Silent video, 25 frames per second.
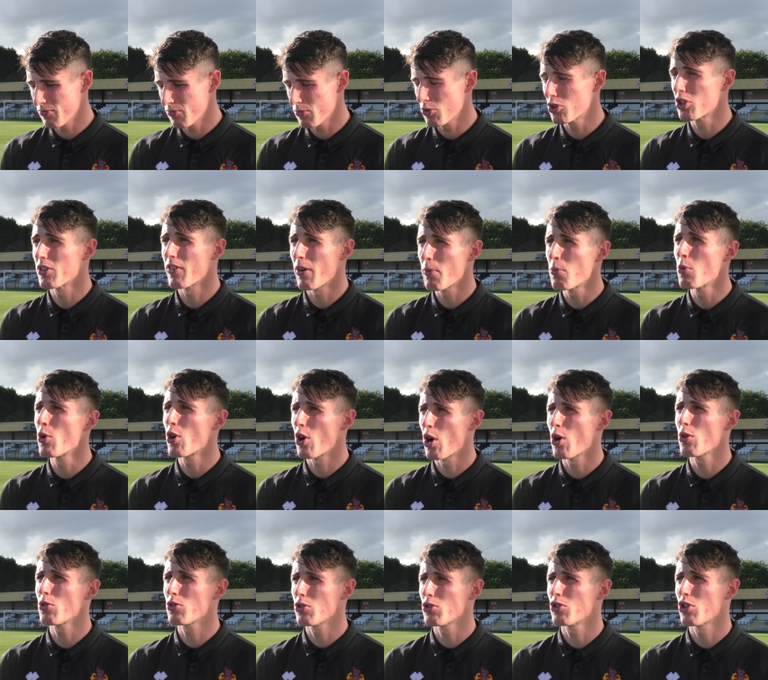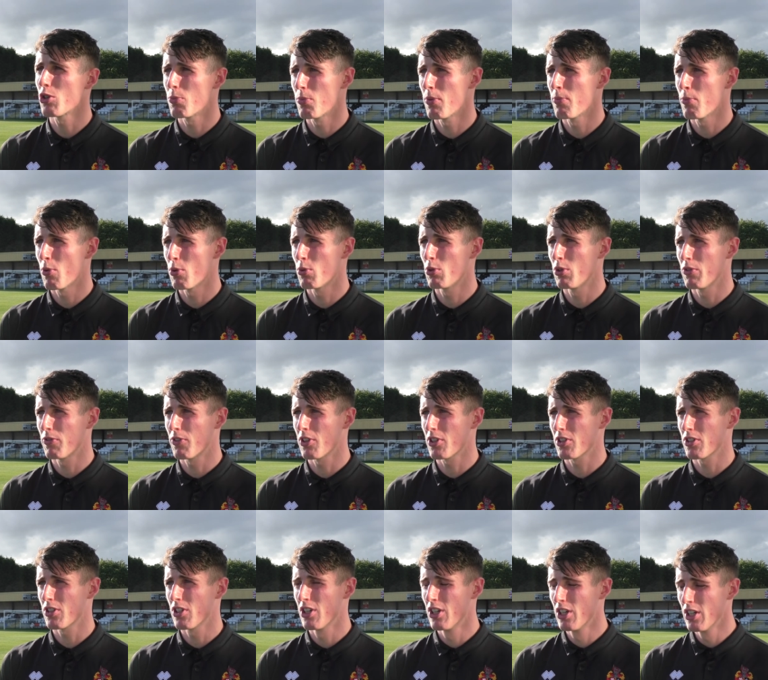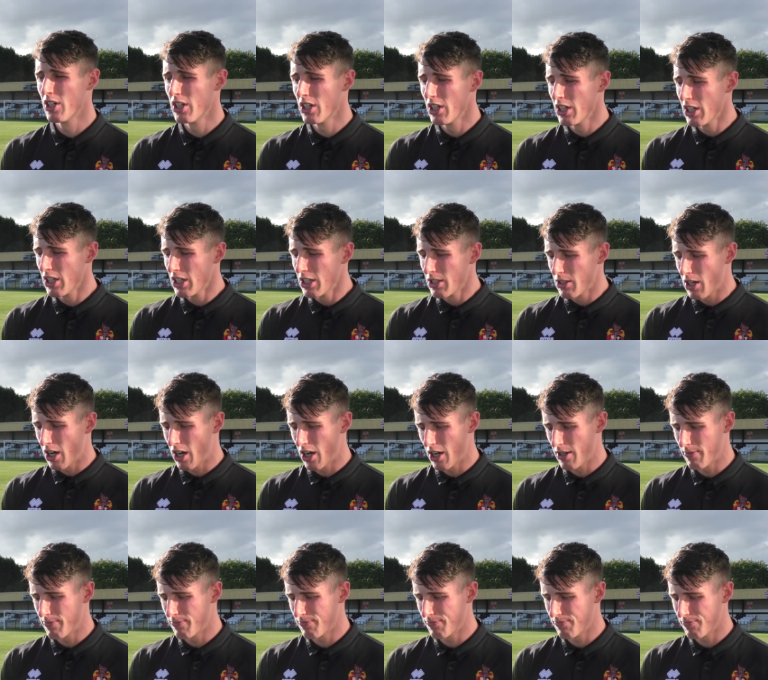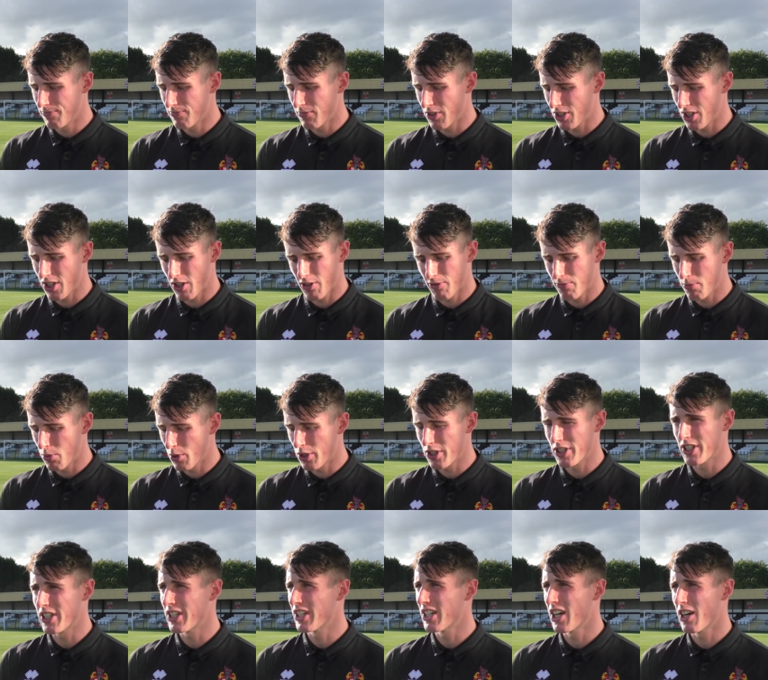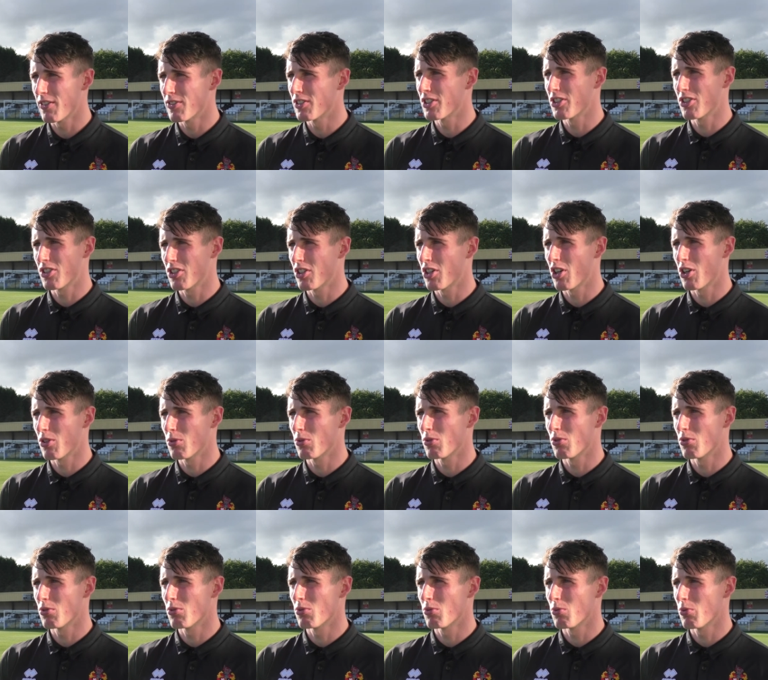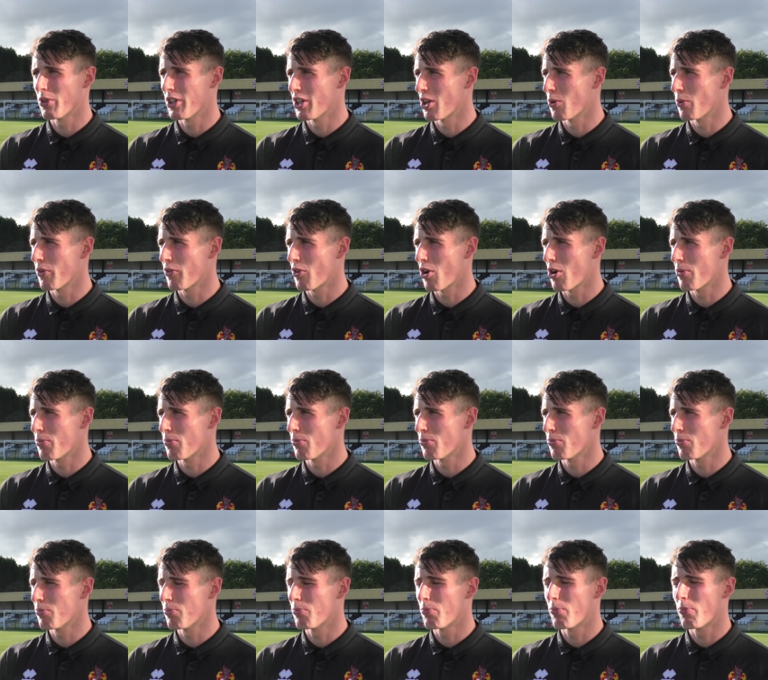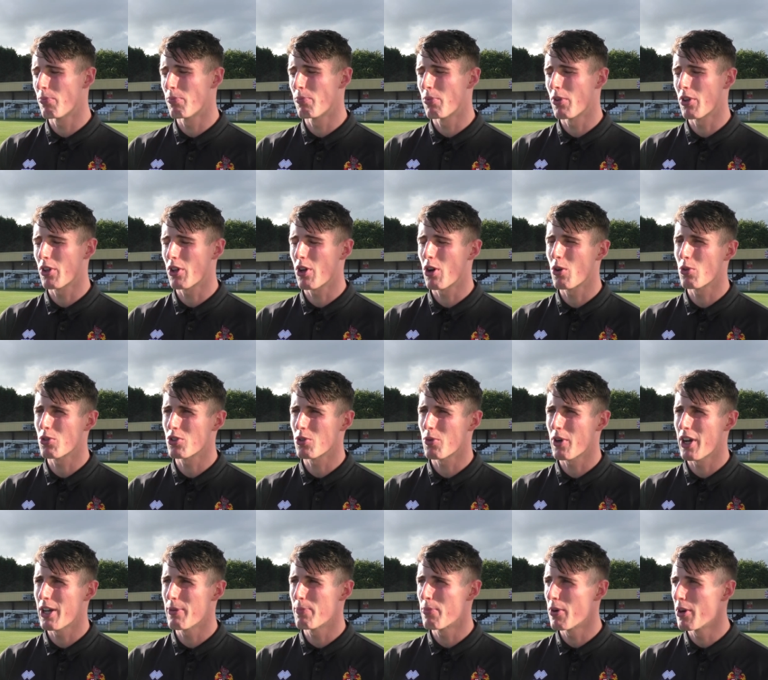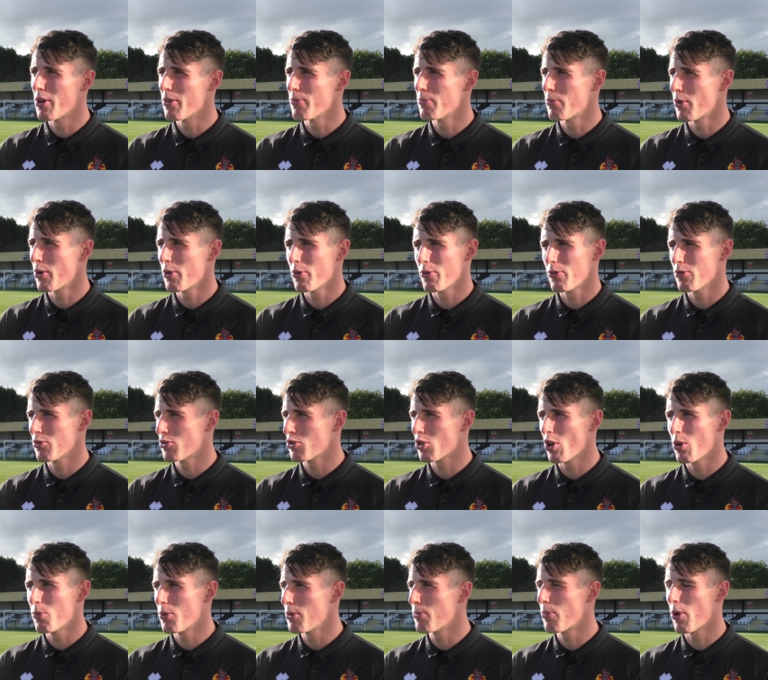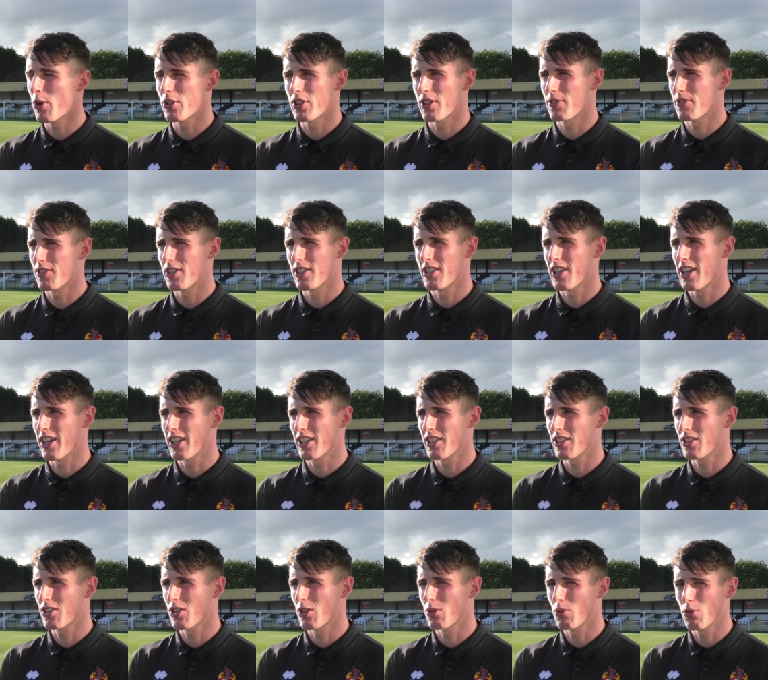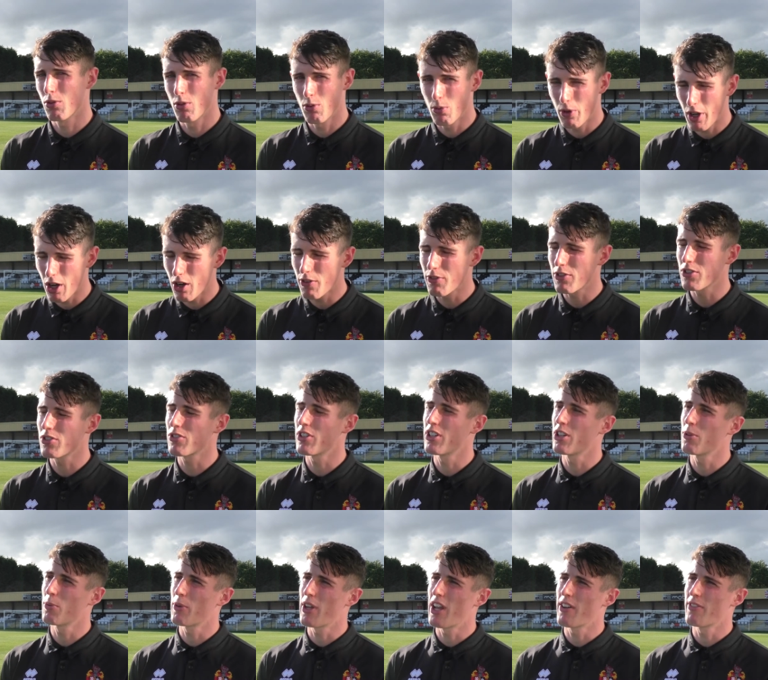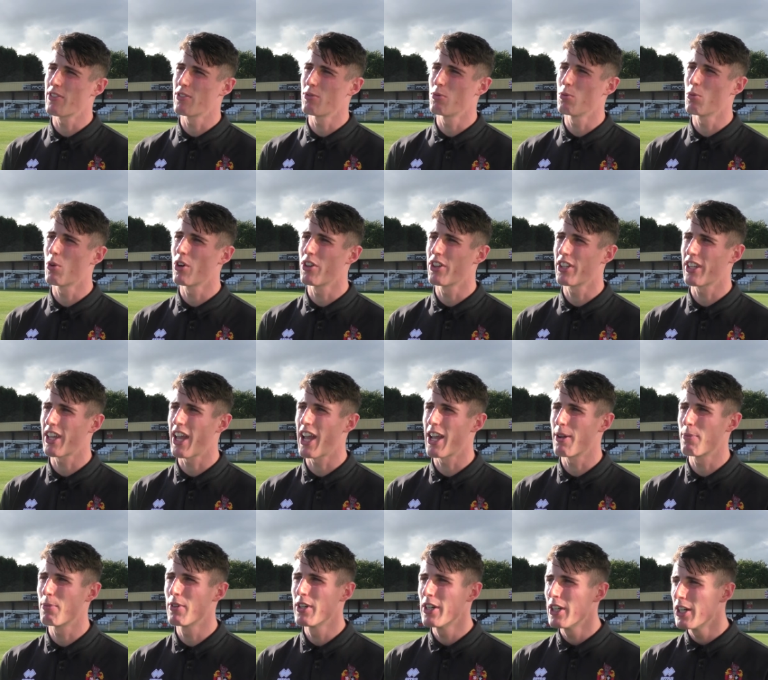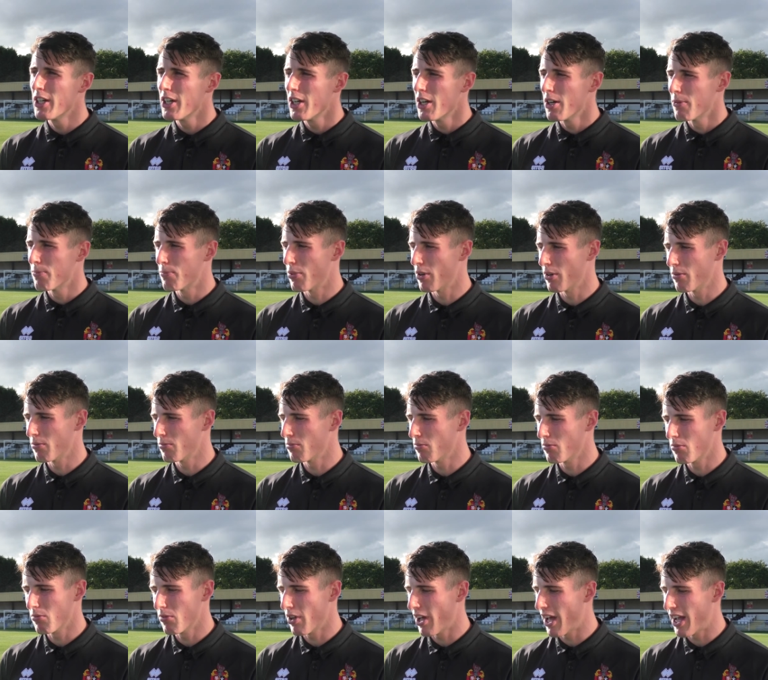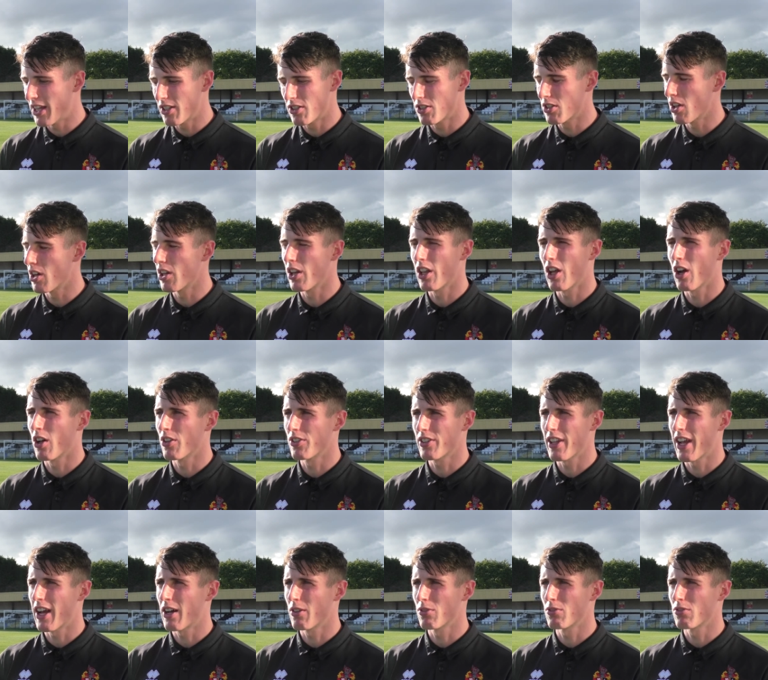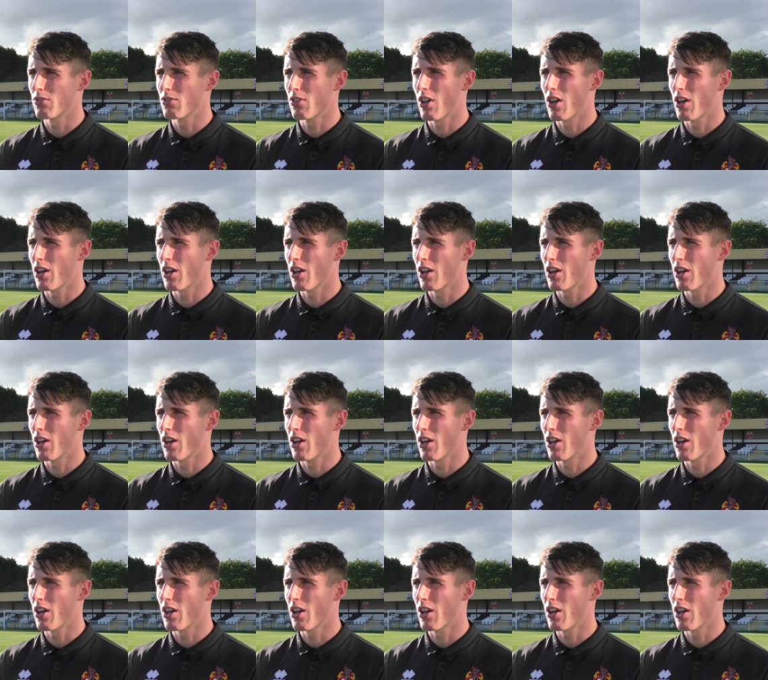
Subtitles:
Should have had more goals. Should have been more ruthless. Myself, Boise, others. You know, we know we've got to put the goals away. But so many positives to take. So we are frustrated that we haven't won the game. But heads certainly aren't down.